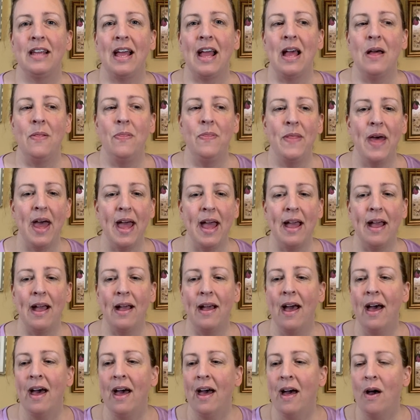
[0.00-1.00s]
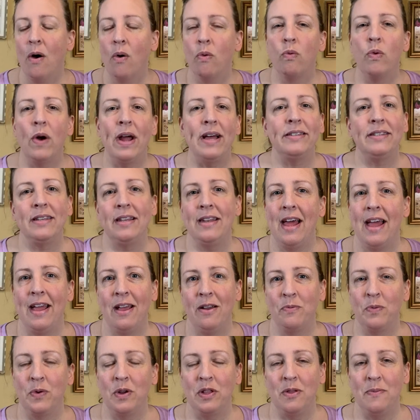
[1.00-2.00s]
and they
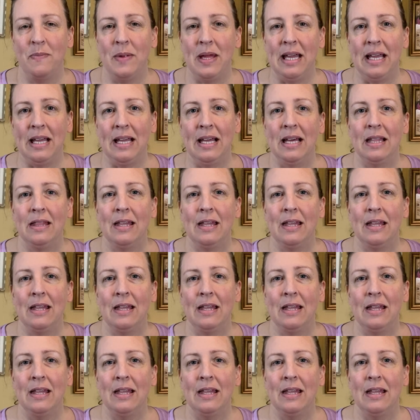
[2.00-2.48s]
resonate with me.